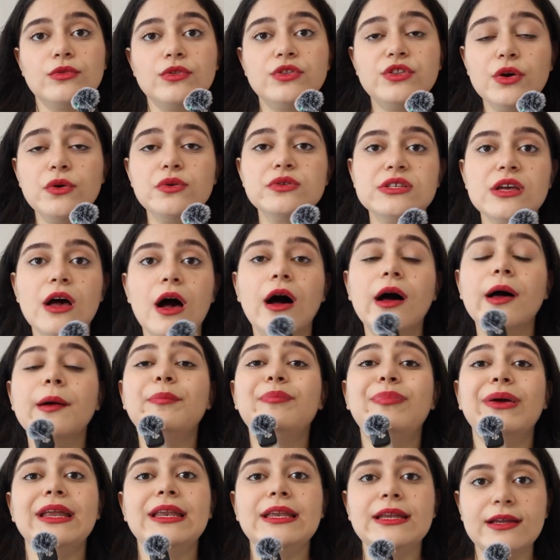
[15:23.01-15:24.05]
those are
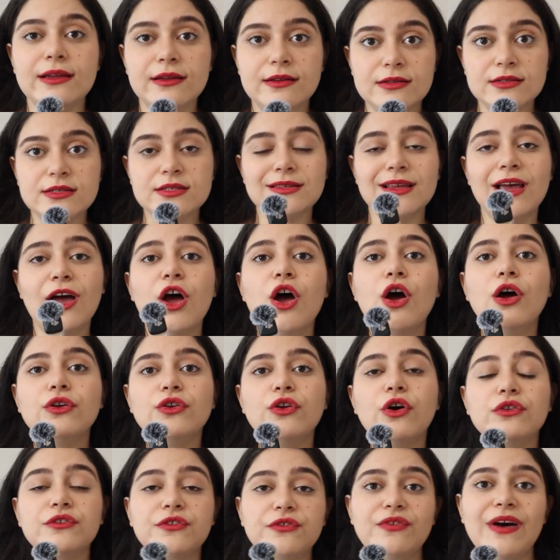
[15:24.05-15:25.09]
opinions,
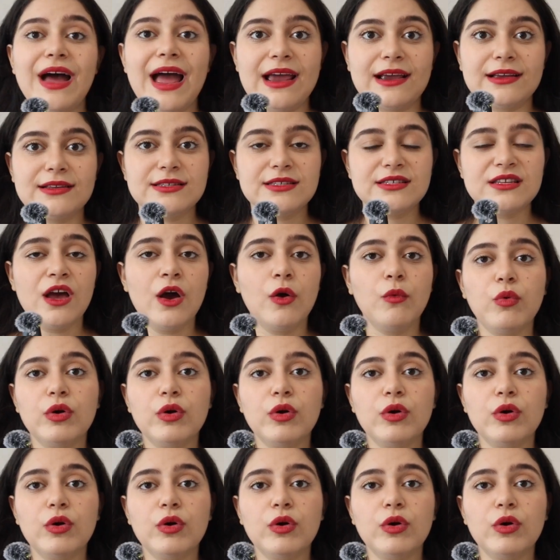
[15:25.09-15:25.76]
not facts.